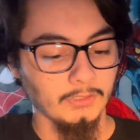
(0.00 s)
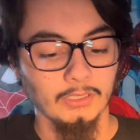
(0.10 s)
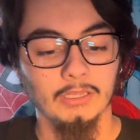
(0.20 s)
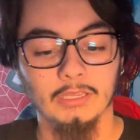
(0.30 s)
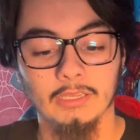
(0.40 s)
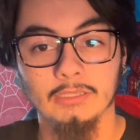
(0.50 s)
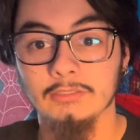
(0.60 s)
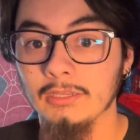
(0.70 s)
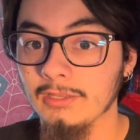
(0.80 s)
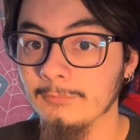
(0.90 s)

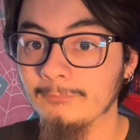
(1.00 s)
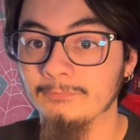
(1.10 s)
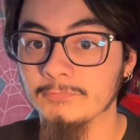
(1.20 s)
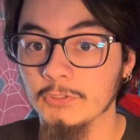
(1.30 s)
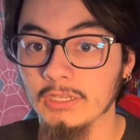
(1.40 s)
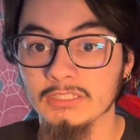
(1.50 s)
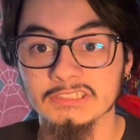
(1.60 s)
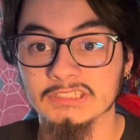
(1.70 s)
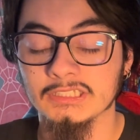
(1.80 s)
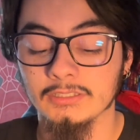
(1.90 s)
And yeah, you
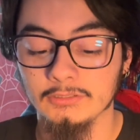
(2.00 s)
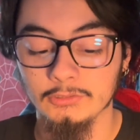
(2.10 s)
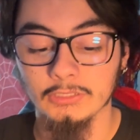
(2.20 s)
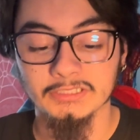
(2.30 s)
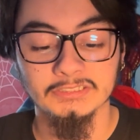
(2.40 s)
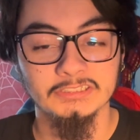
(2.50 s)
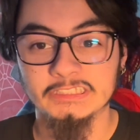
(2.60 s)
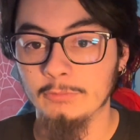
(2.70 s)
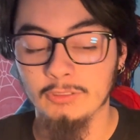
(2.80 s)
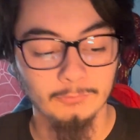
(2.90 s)
guys can
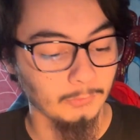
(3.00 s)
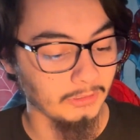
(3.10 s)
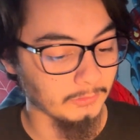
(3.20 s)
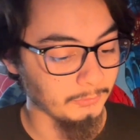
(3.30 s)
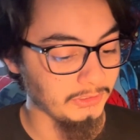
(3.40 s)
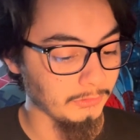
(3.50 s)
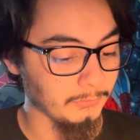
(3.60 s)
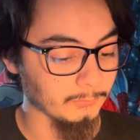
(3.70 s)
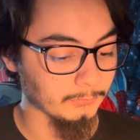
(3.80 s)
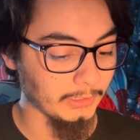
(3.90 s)
see me what I'm gonna be
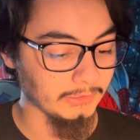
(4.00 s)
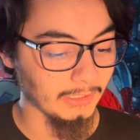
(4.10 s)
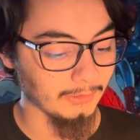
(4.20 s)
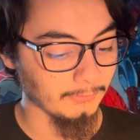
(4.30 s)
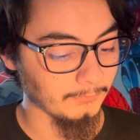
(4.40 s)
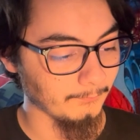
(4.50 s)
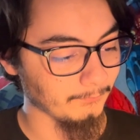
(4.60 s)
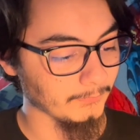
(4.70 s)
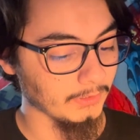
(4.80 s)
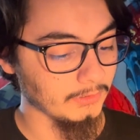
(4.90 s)
doing right now.
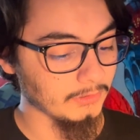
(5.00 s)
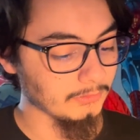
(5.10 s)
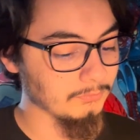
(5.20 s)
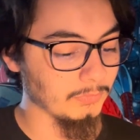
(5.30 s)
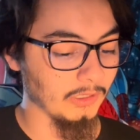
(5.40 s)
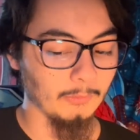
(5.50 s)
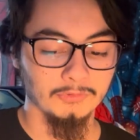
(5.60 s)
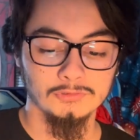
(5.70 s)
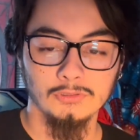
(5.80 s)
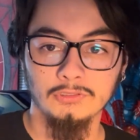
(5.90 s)
But I'm
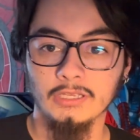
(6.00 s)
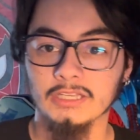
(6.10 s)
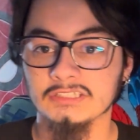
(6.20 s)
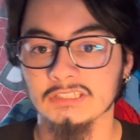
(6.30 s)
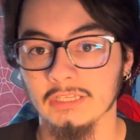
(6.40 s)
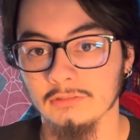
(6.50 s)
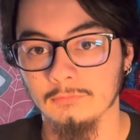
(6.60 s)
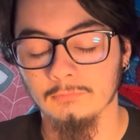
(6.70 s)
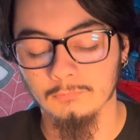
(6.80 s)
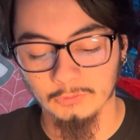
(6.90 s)
gonna show you guys like
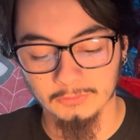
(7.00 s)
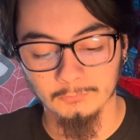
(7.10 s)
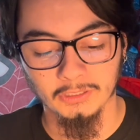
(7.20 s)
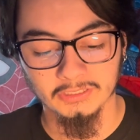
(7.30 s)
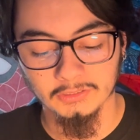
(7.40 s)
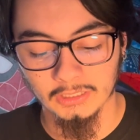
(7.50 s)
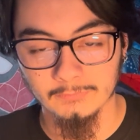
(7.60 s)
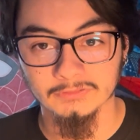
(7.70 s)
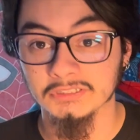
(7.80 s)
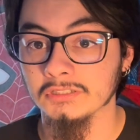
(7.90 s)
what my
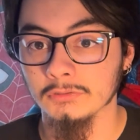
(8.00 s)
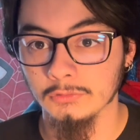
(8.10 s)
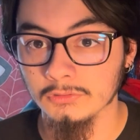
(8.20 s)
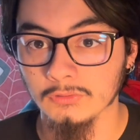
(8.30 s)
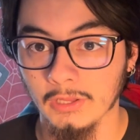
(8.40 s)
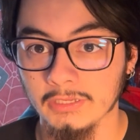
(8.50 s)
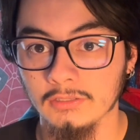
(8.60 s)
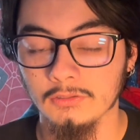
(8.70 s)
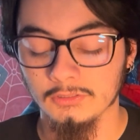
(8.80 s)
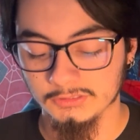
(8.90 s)
cover's gonna look like.
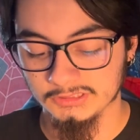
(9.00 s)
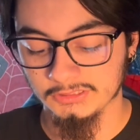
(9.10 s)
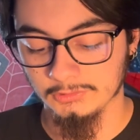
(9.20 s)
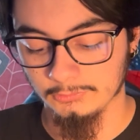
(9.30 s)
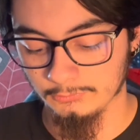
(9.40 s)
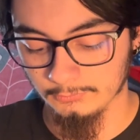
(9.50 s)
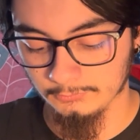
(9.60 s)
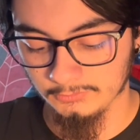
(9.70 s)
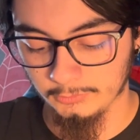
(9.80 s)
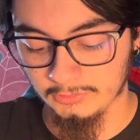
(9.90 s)
So
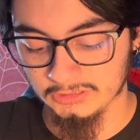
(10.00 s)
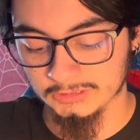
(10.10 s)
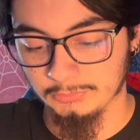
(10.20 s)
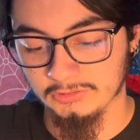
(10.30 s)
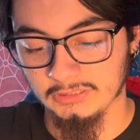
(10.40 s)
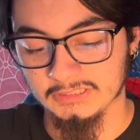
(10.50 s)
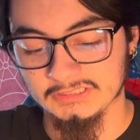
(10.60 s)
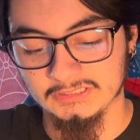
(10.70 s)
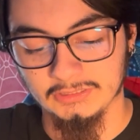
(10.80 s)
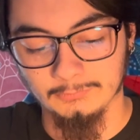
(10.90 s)
let me just put
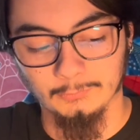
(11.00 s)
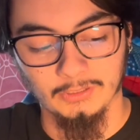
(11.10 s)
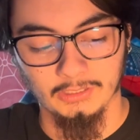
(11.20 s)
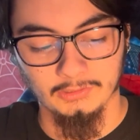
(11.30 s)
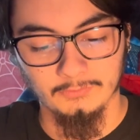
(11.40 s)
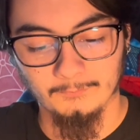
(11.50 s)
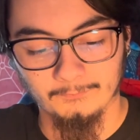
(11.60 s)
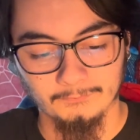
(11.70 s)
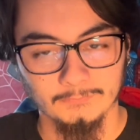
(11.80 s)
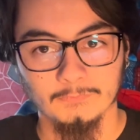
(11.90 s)
this away
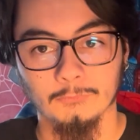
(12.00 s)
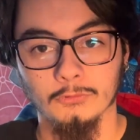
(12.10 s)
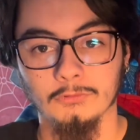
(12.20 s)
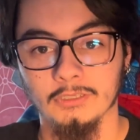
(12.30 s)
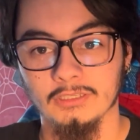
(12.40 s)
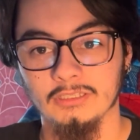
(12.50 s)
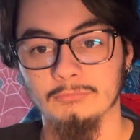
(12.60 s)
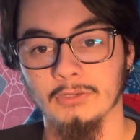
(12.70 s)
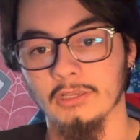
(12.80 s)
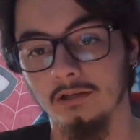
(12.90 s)
real quick
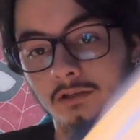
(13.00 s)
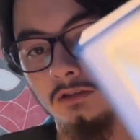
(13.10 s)
in my